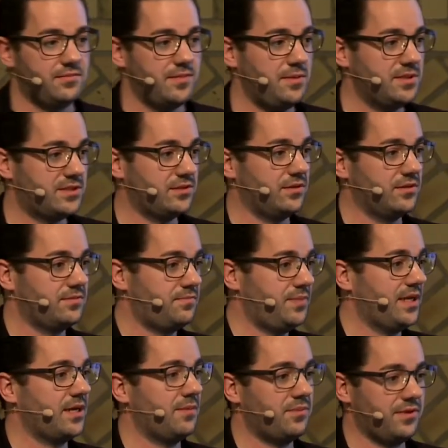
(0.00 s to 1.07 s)
maybe to
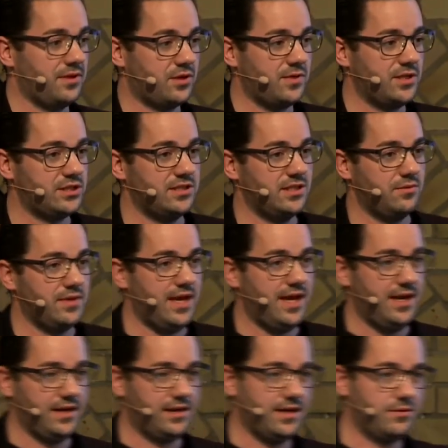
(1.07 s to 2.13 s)
pick up on the question that we
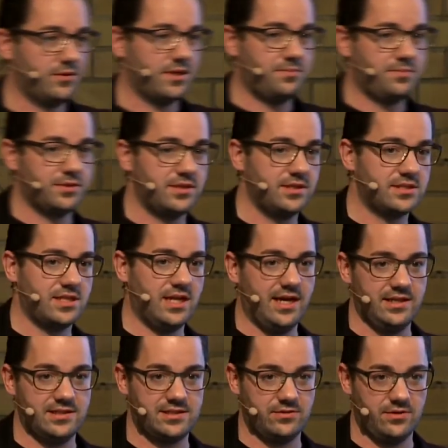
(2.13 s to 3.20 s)
had, I'm going to put the
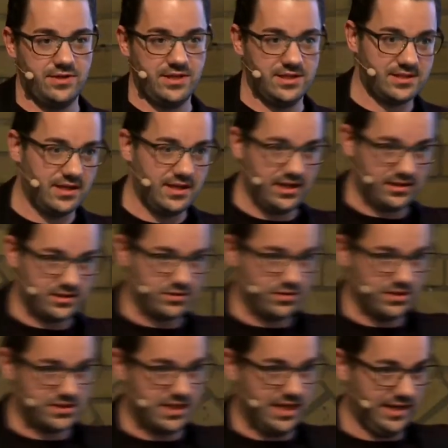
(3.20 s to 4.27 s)
slides, or there's a link to
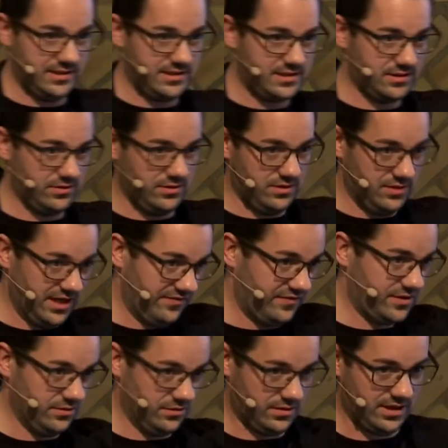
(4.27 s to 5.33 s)
the slides, so you don't have
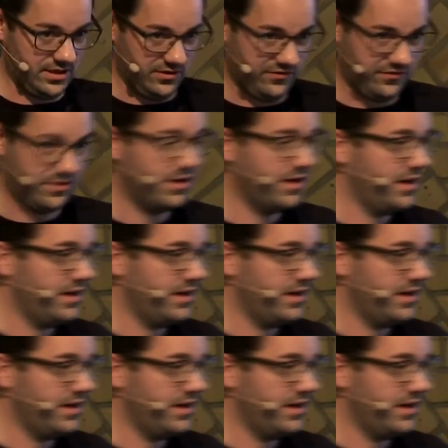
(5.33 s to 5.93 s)
to kind of